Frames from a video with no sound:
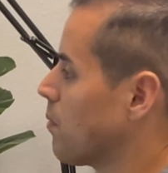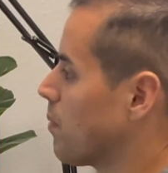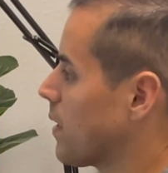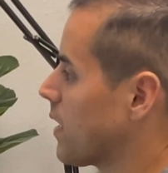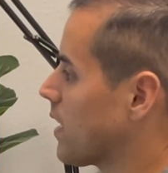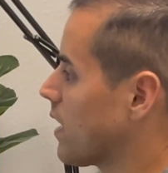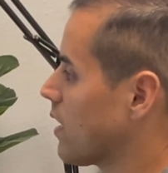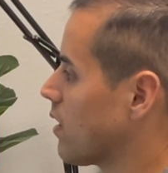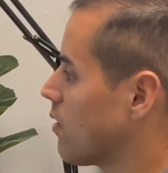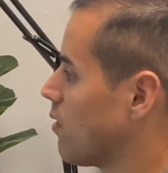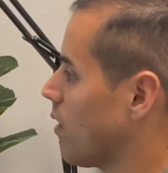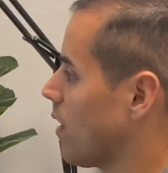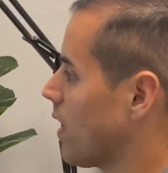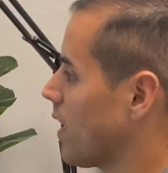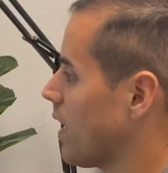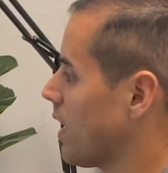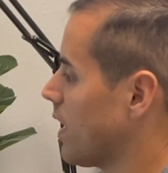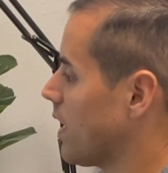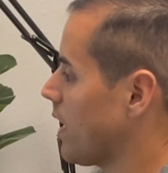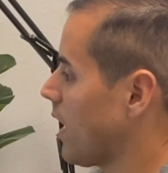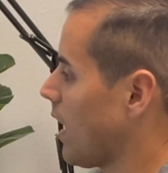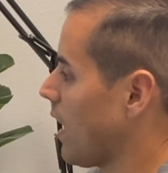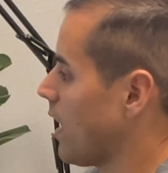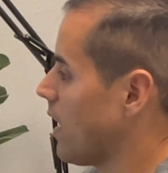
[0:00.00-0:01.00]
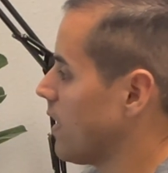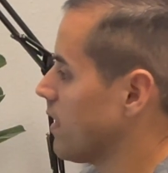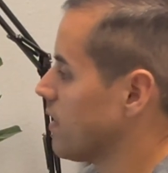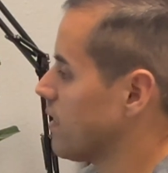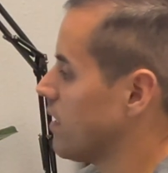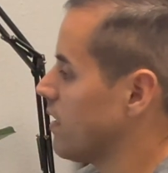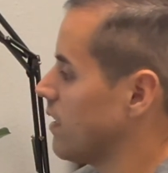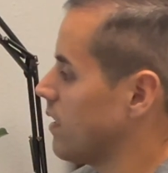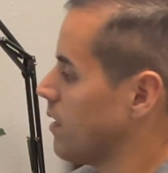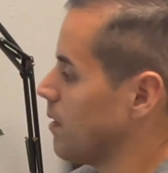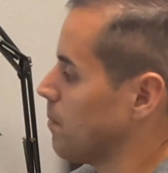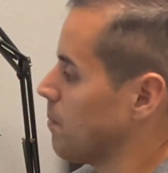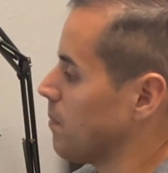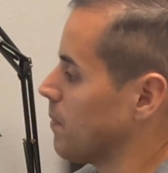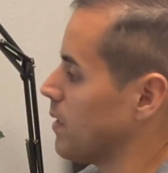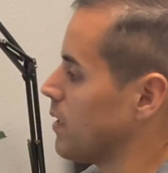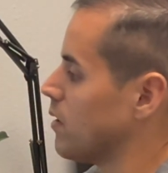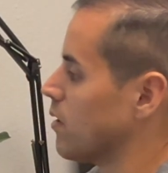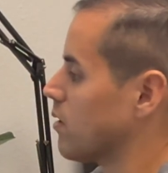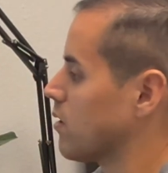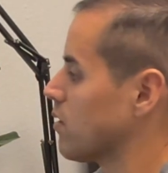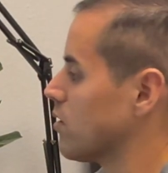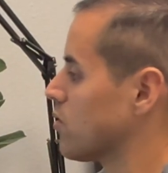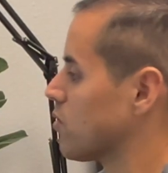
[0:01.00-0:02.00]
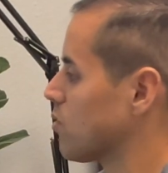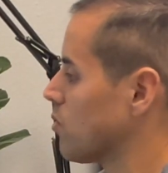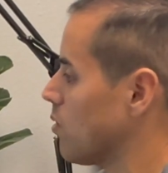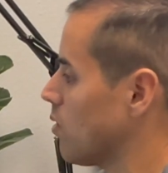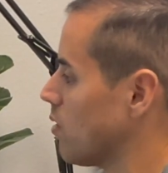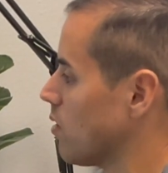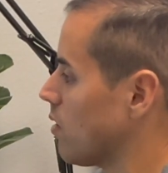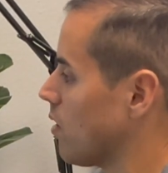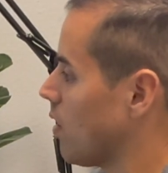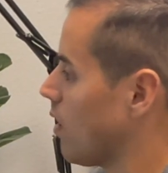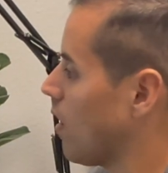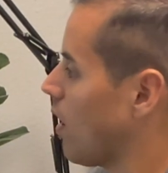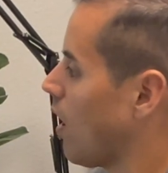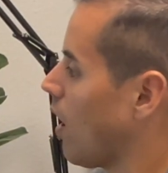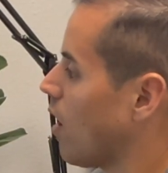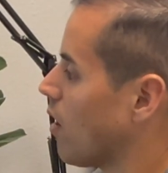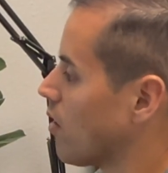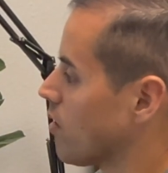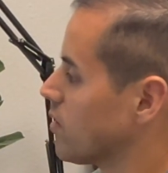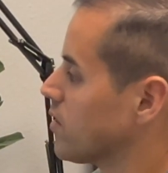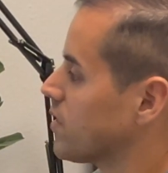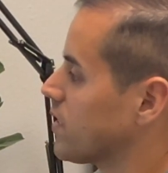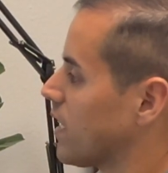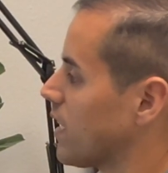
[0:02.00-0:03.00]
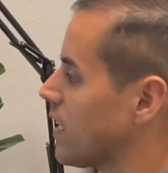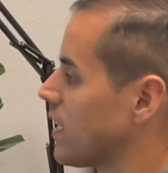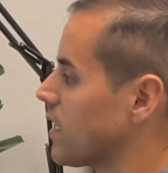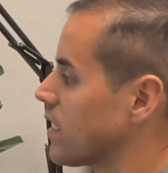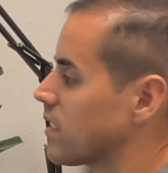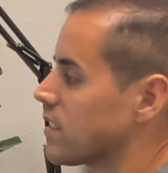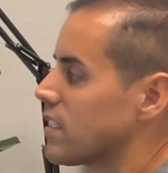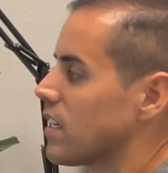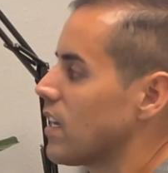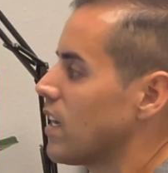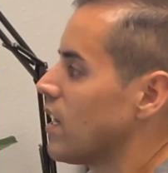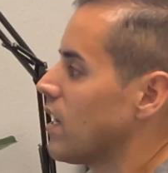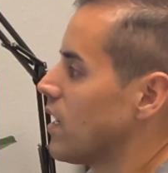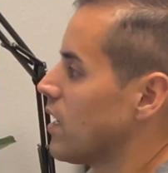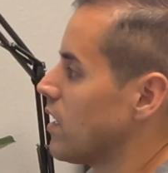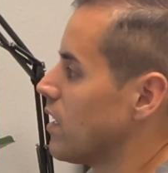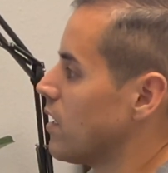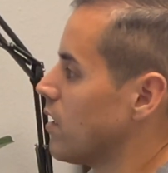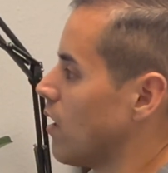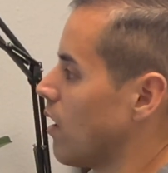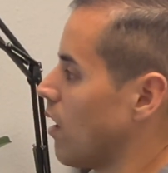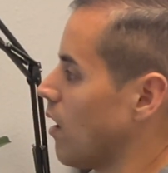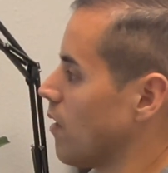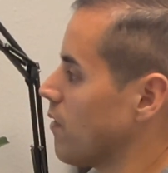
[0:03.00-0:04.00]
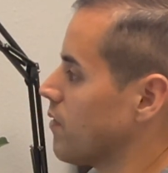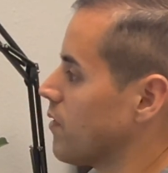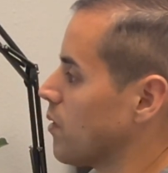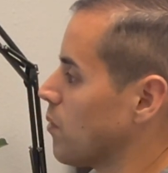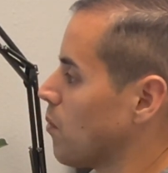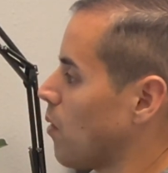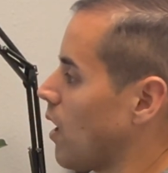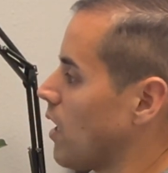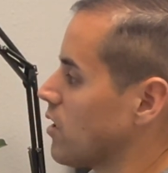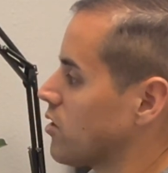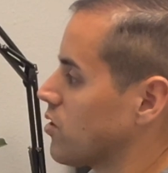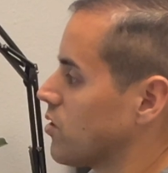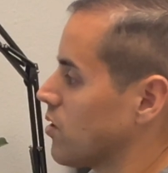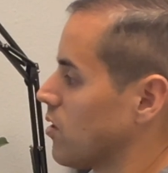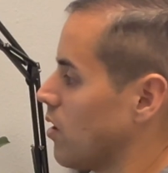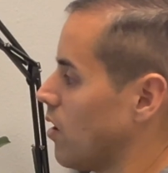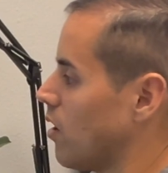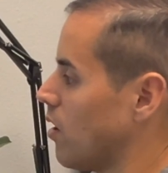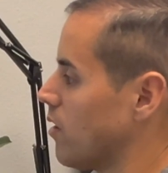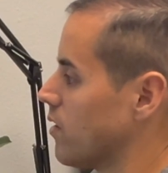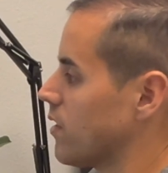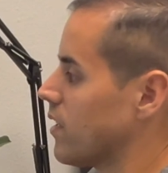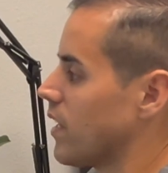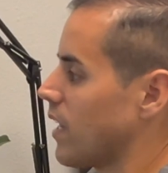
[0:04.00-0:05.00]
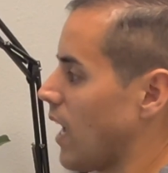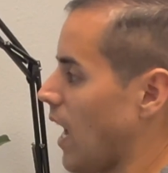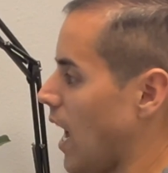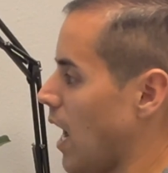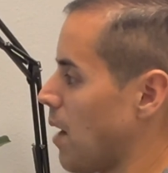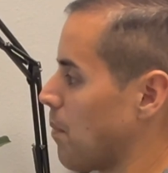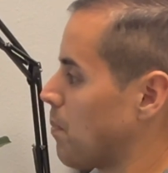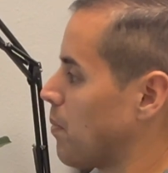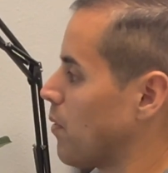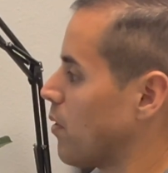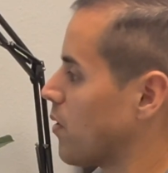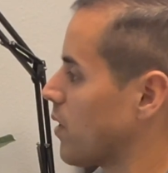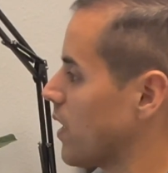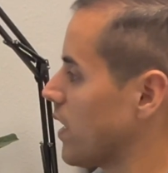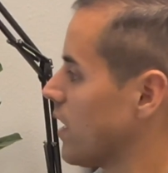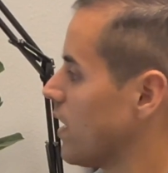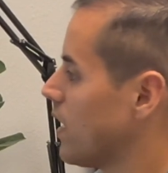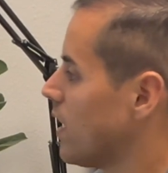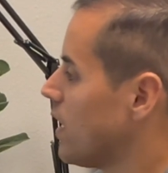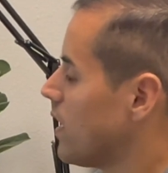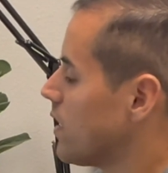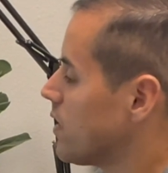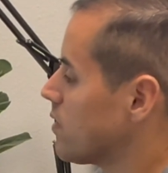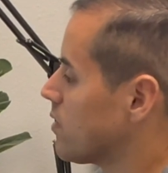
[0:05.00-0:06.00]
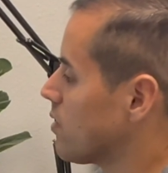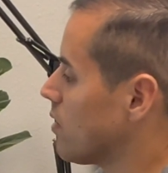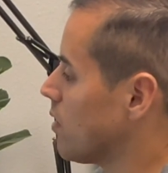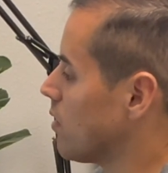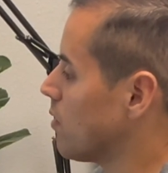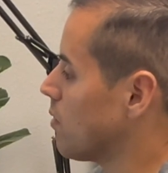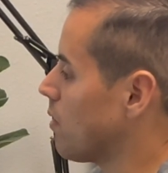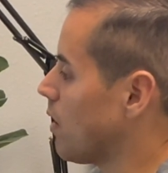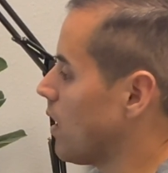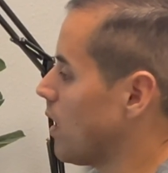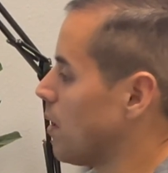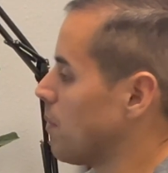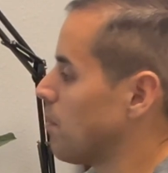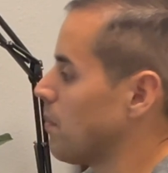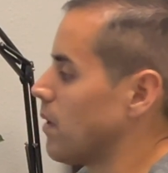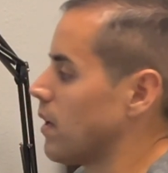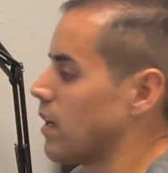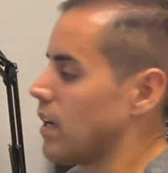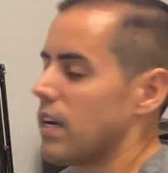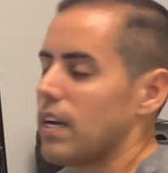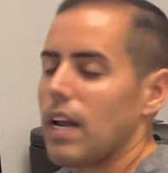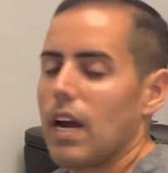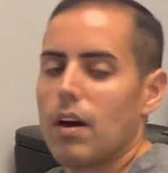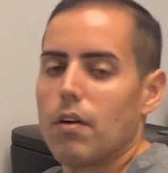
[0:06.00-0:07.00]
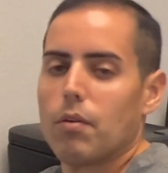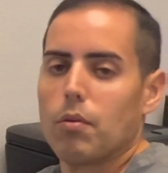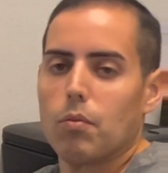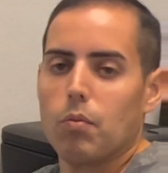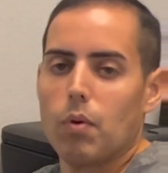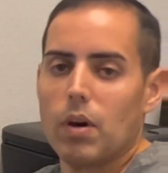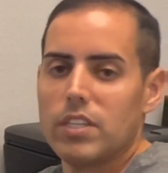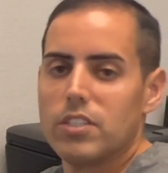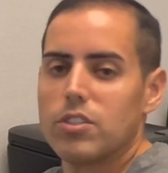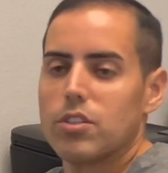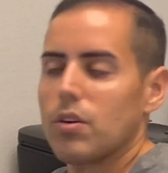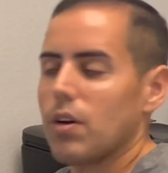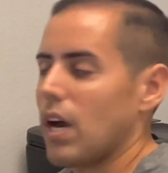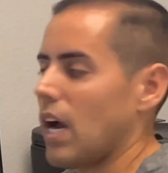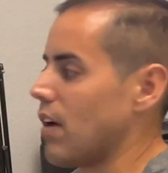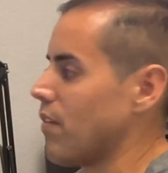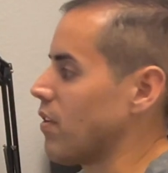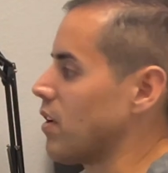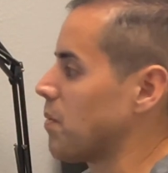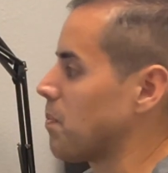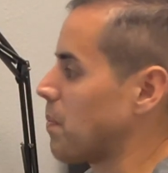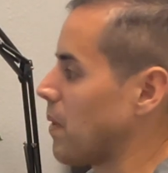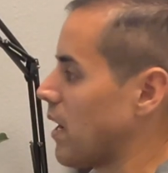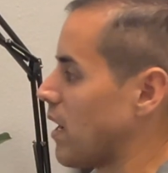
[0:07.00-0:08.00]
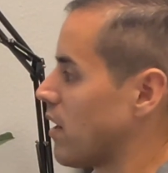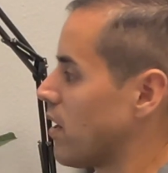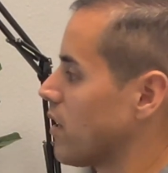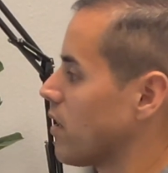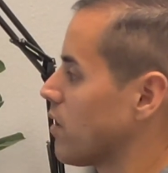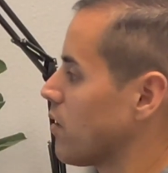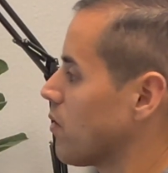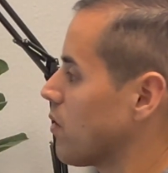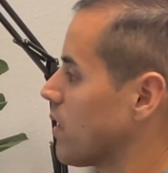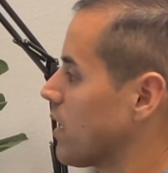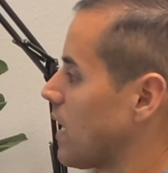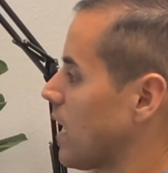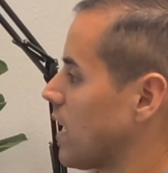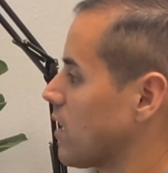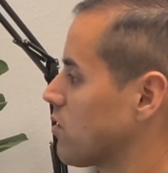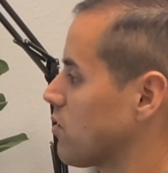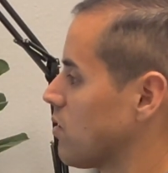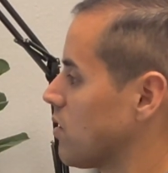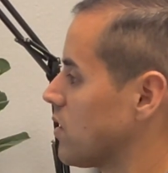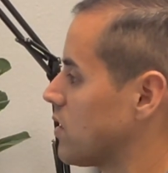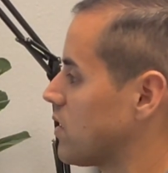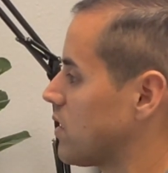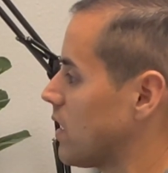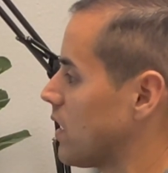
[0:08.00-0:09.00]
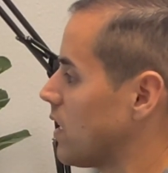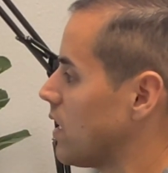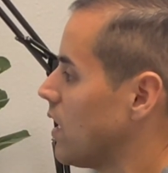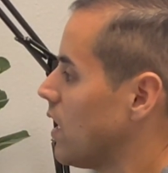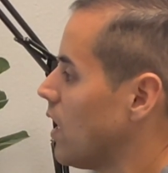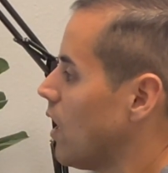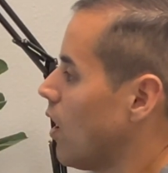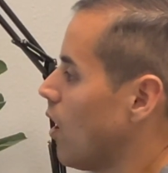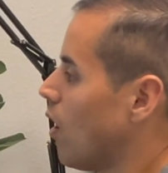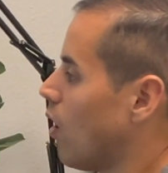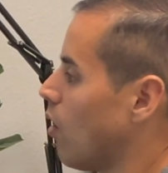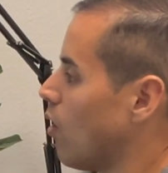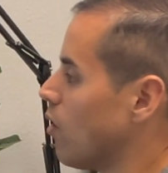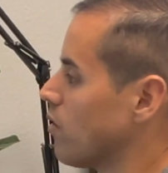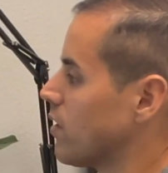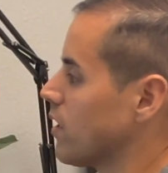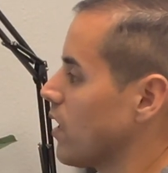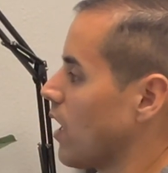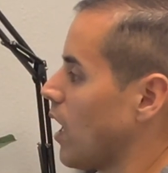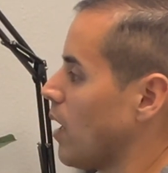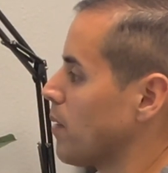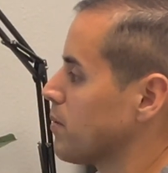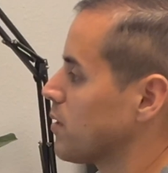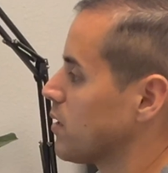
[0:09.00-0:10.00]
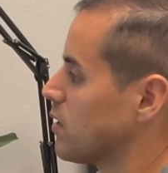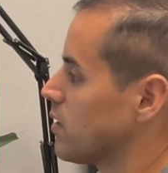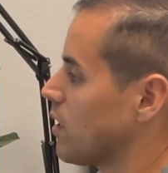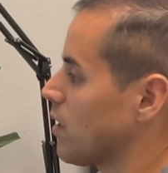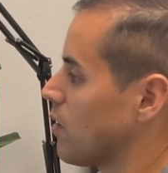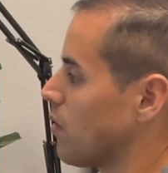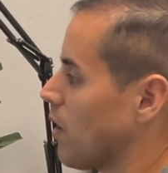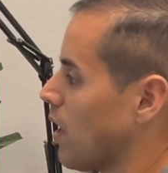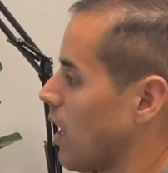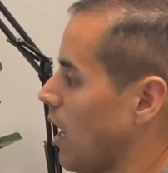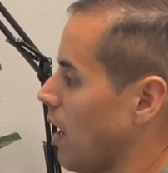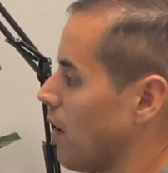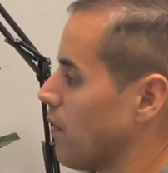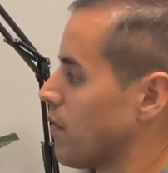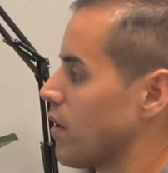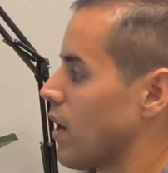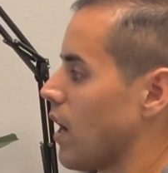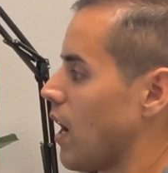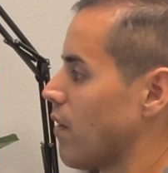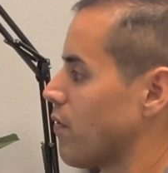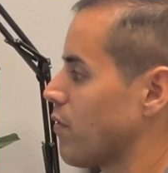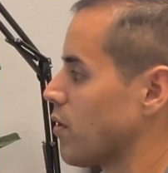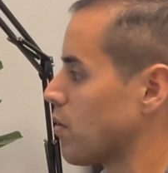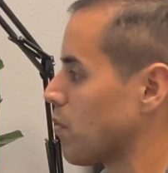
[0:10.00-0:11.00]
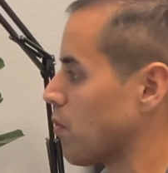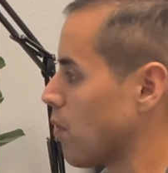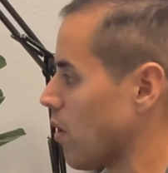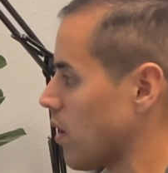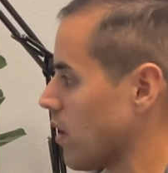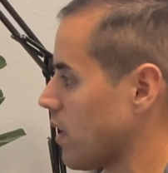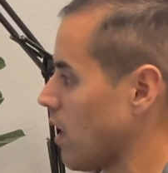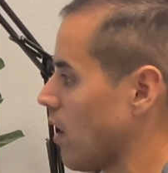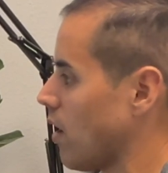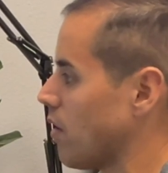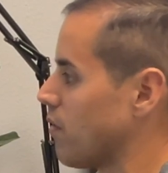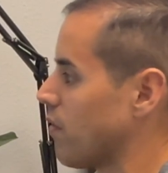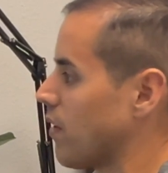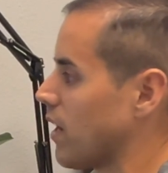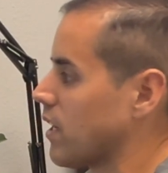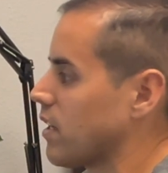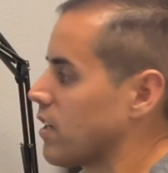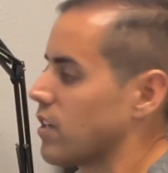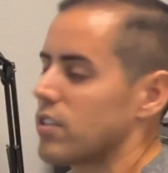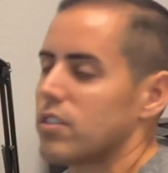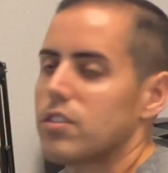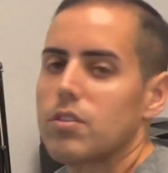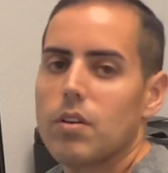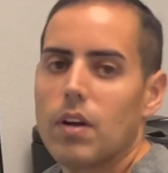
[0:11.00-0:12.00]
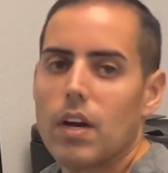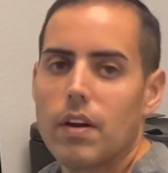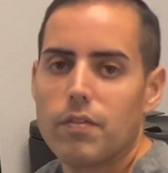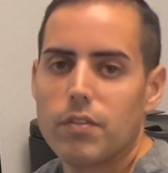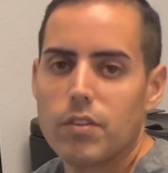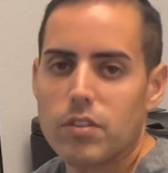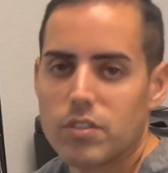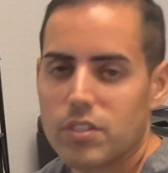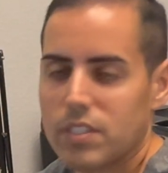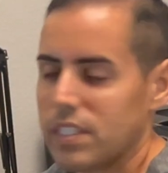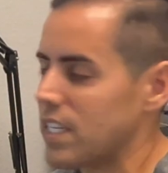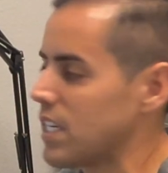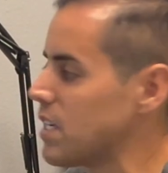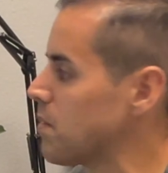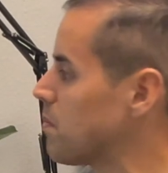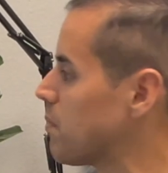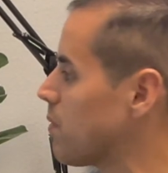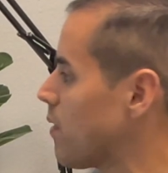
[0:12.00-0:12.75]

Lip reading: we can go ahead and control our settings of the watch on the app. Okay, so now once you have it paired, you can actually see all the options that you have. You have your workout records, you have your sleep